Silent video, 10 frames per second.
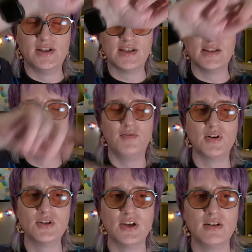it does an
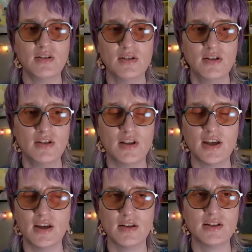inversion.
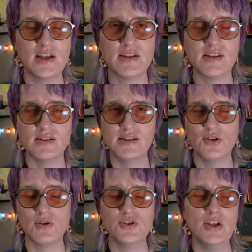Like, a, it has a
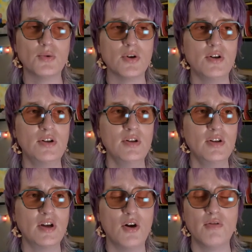zero-G roll
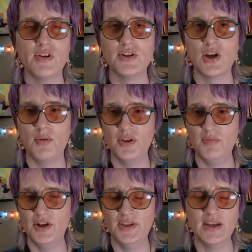over the top of the
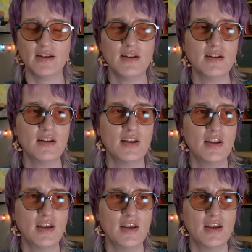building.
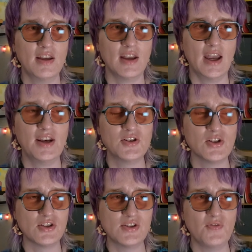And it
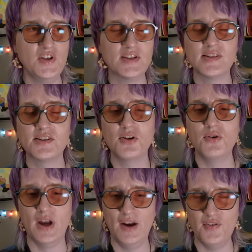just feels
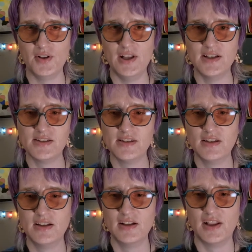so effortless.
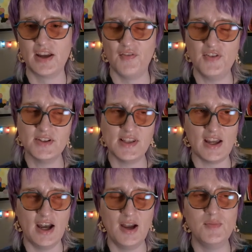Like, it feels
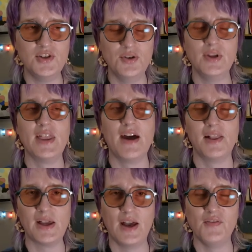like I'm doing that,
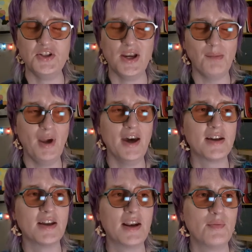like I have a
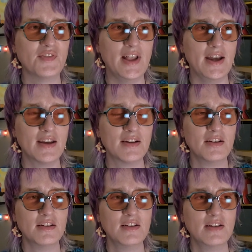jetpack and I'm flying.
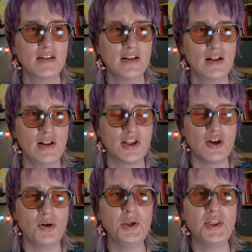Like, the
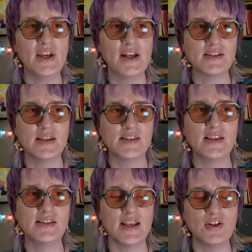whole thing has this
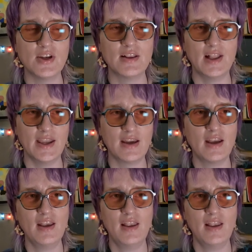sensation like,